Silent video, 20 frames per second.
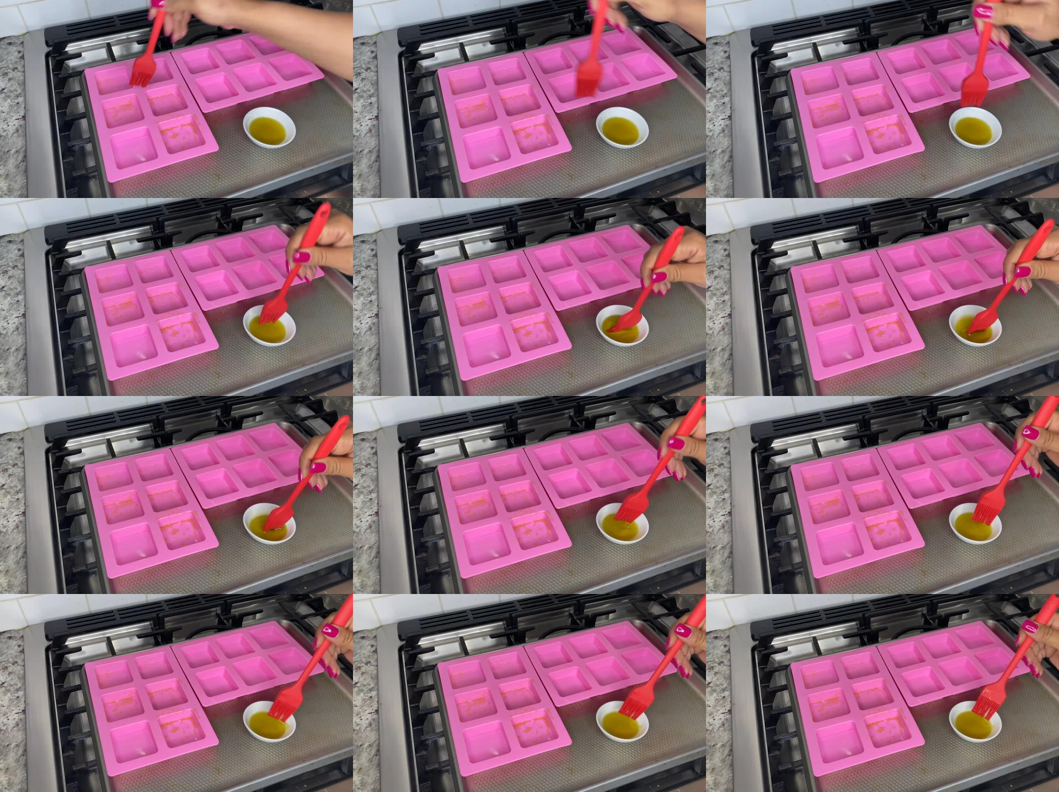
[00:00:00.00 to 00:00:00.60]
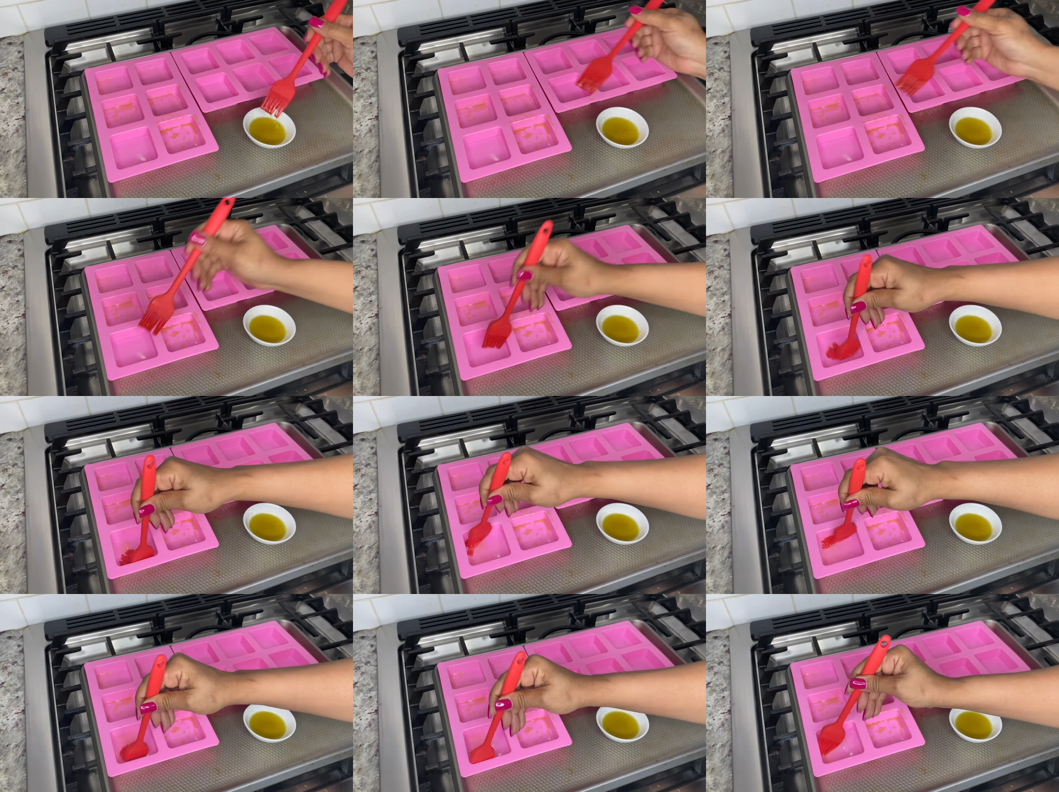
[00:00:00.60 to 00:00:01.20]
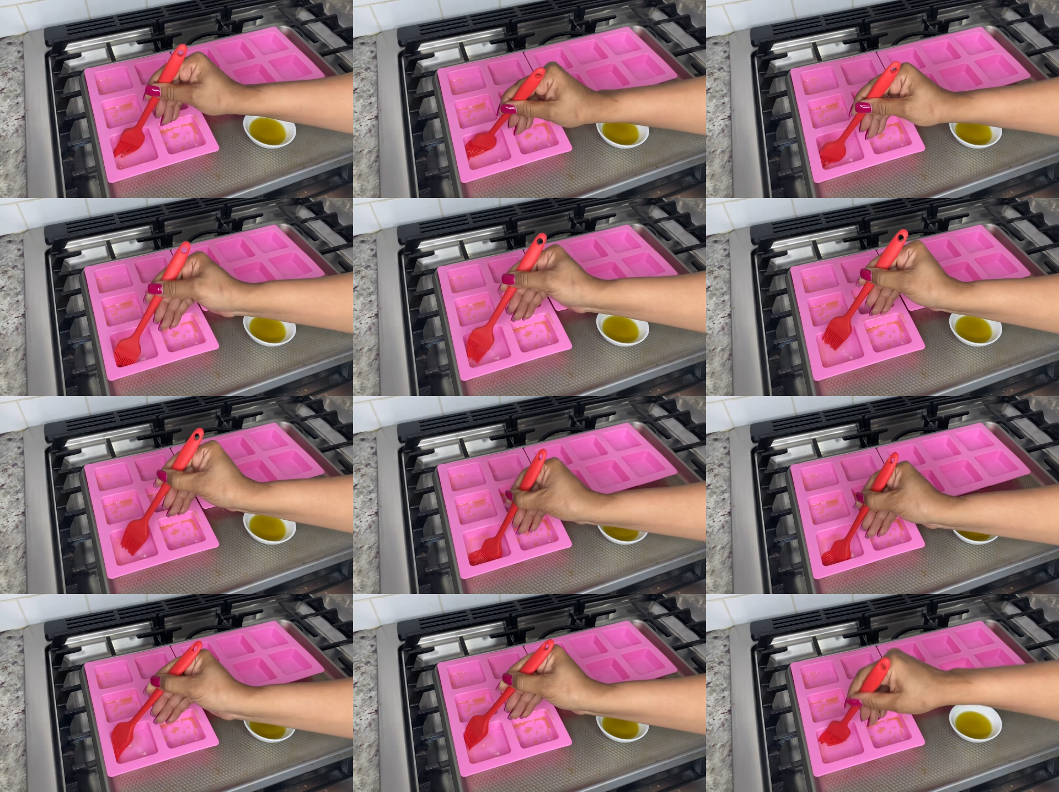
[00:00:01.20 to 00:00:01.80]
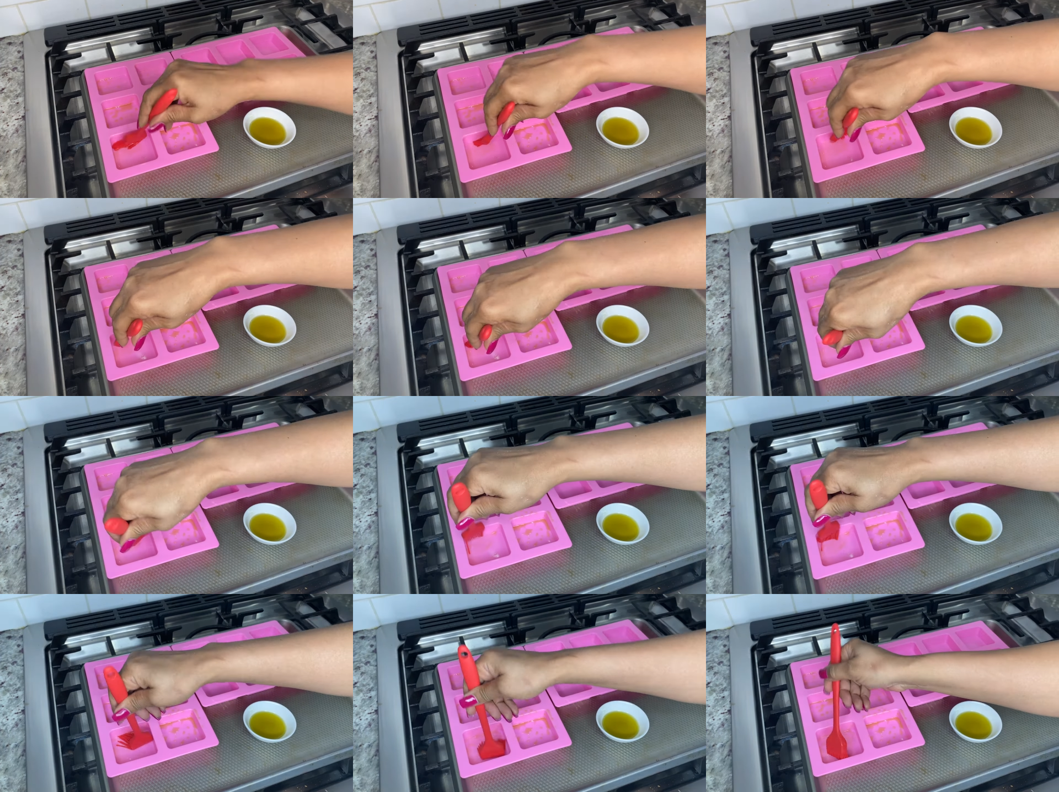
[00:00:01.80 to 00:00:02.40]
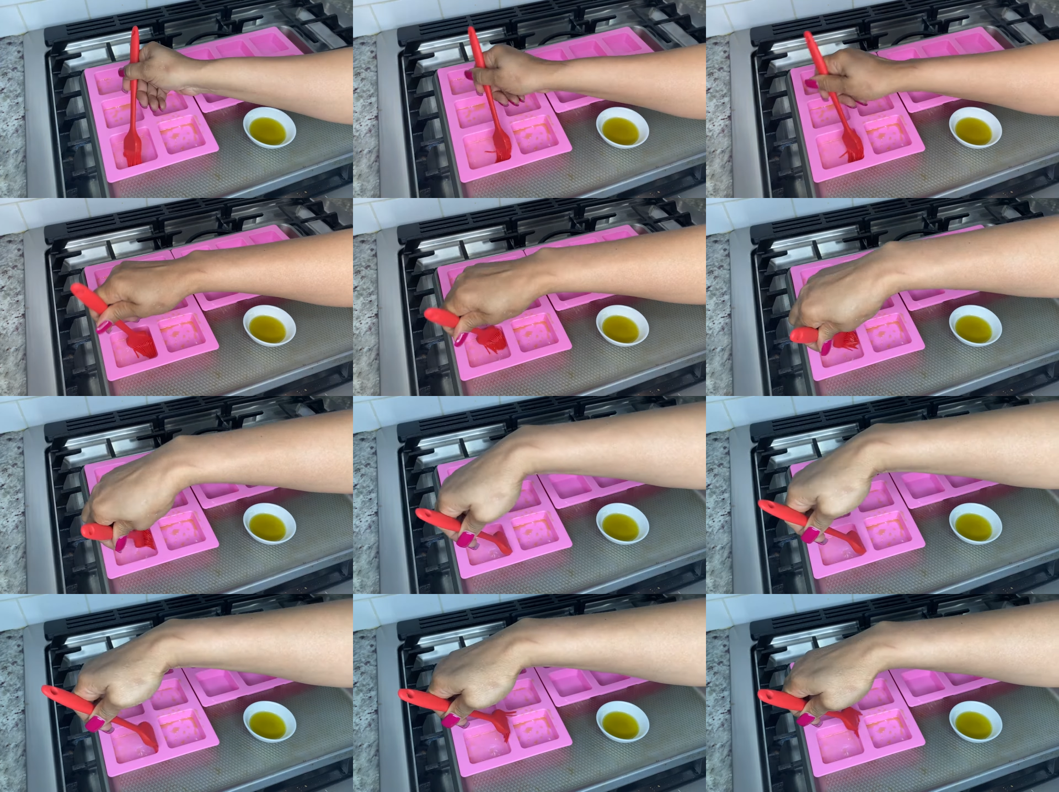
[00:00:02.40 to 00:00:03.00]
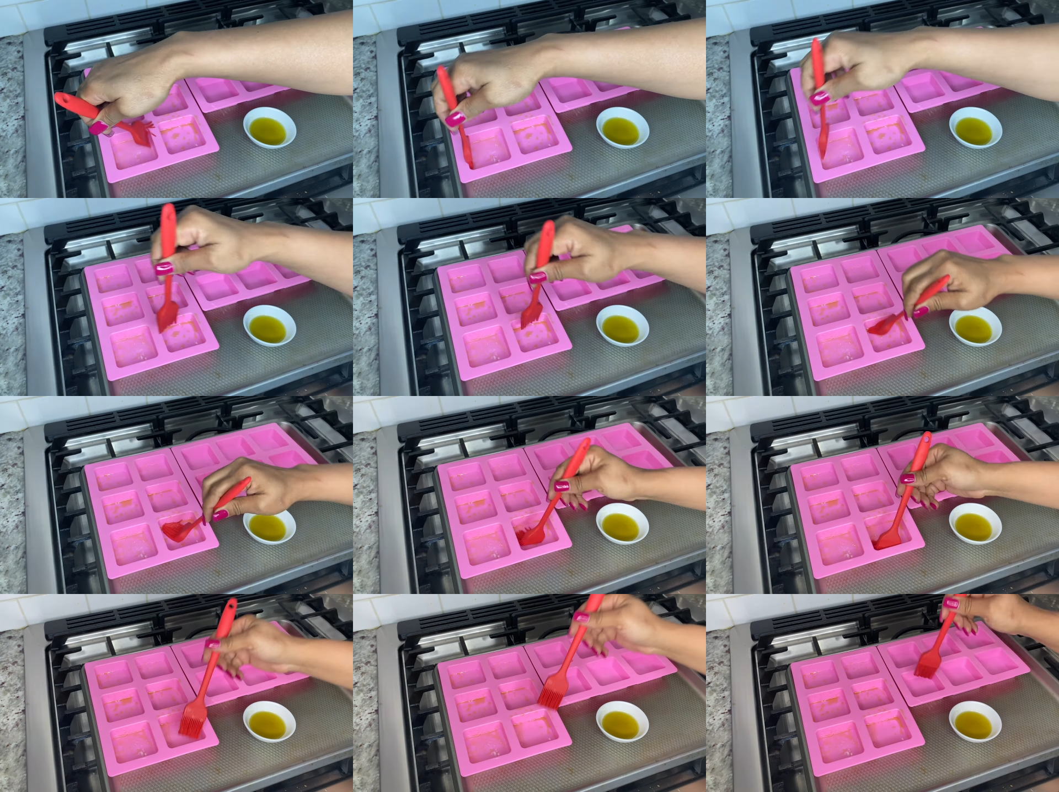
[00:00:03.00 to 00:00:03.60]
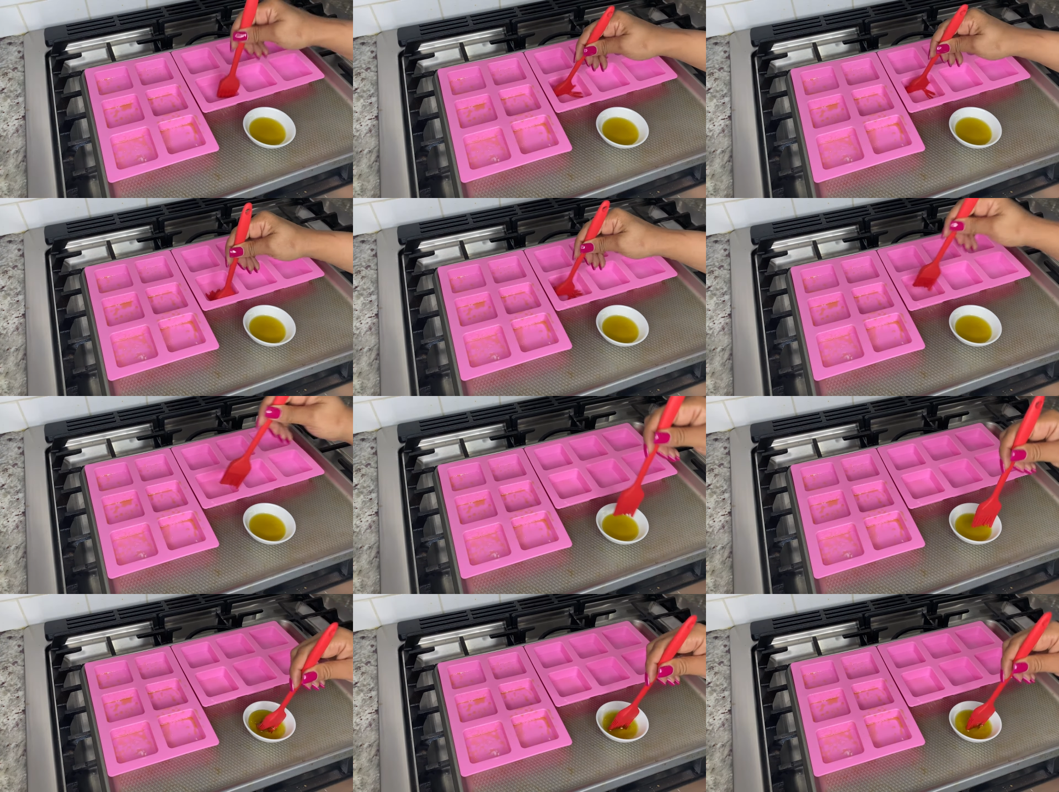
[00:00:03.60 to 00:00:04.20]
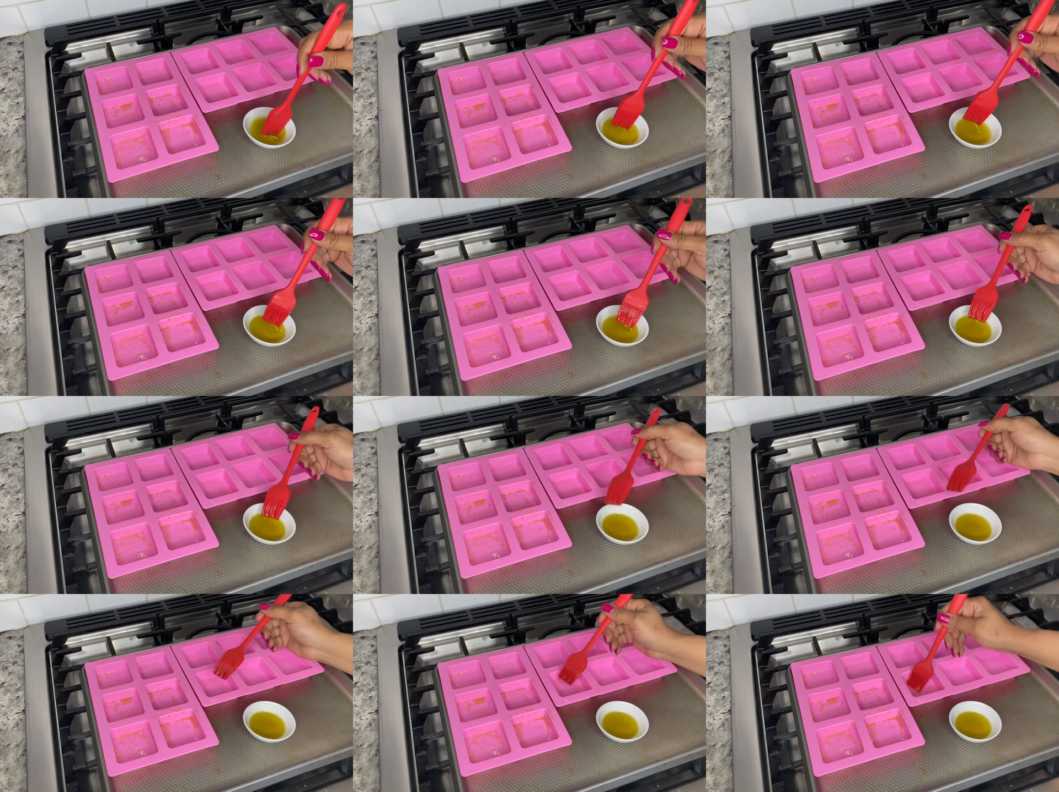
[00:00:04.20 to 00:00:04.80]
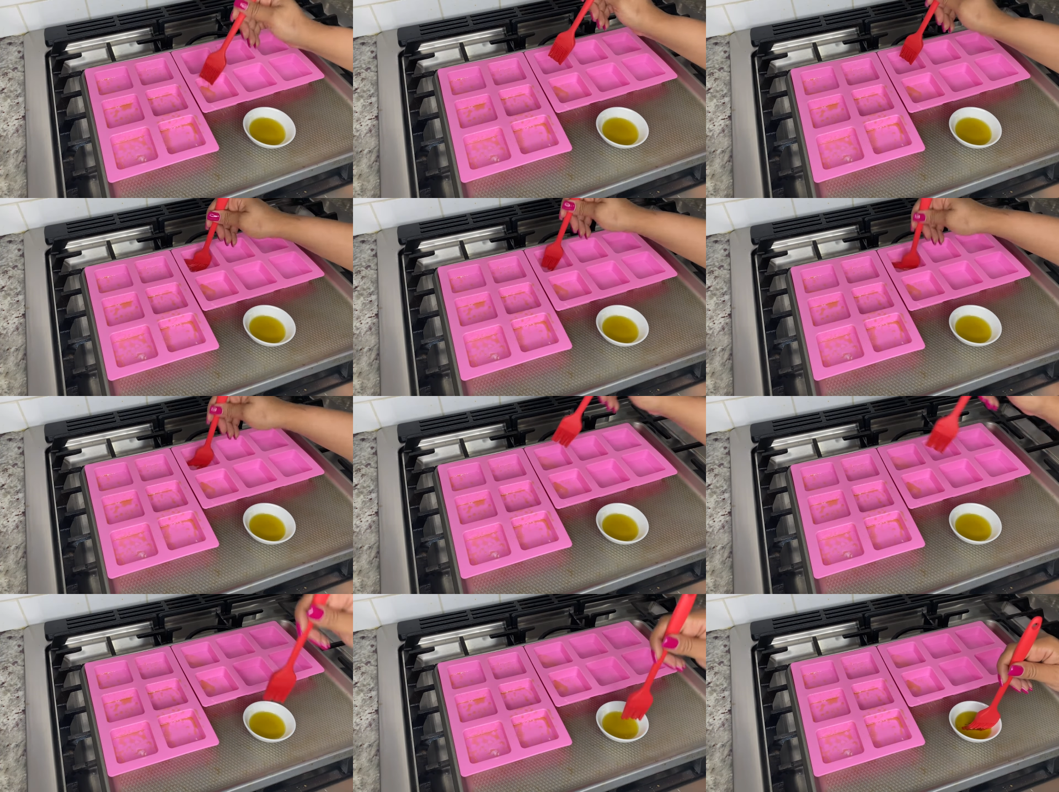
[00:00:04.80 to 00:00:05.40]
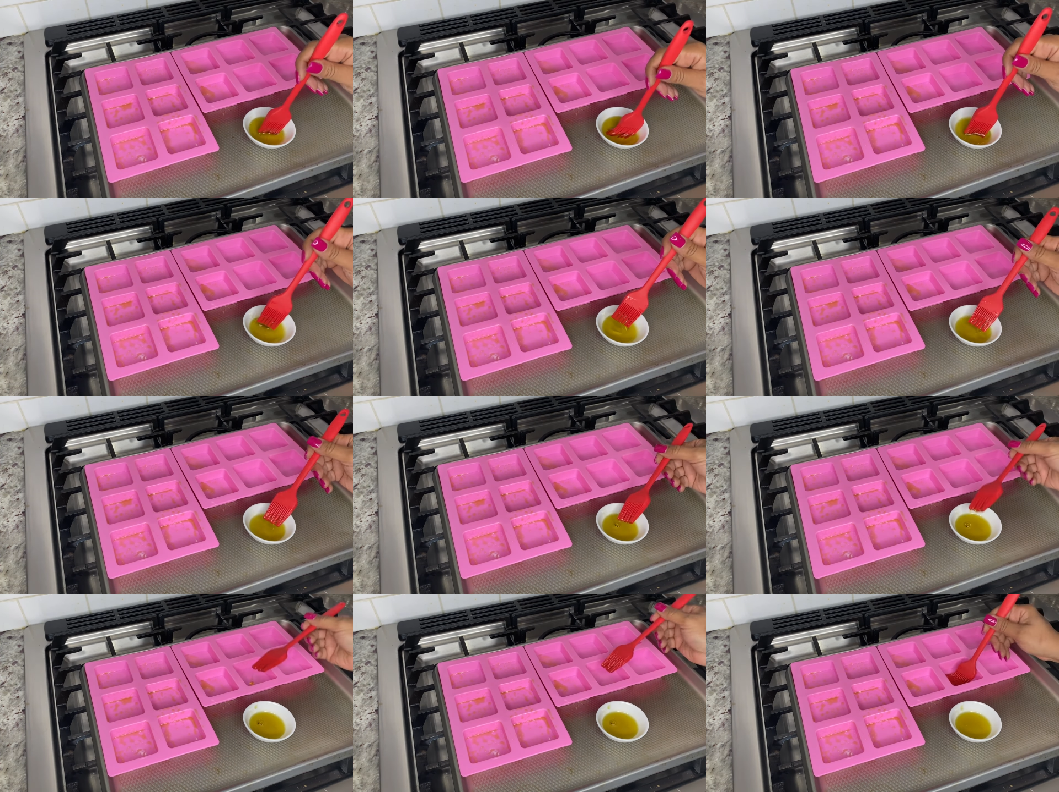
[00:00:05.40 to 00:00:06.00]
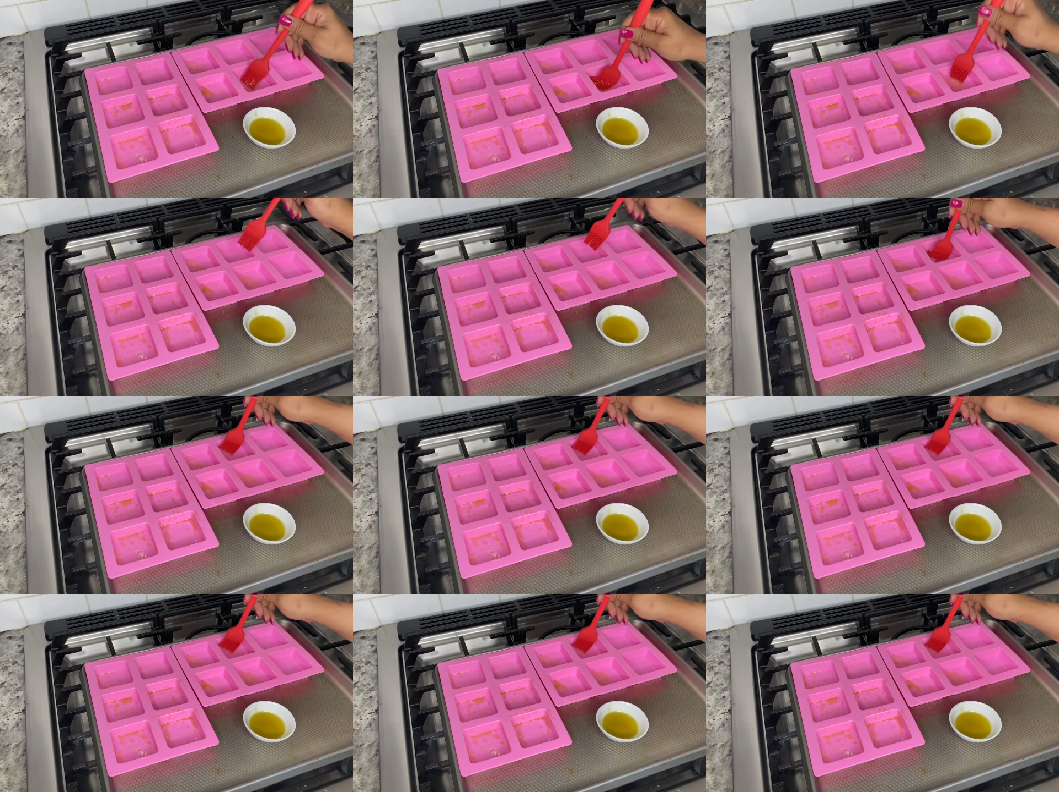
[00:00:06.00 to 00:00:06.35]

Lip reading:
[unreadable: no face in view]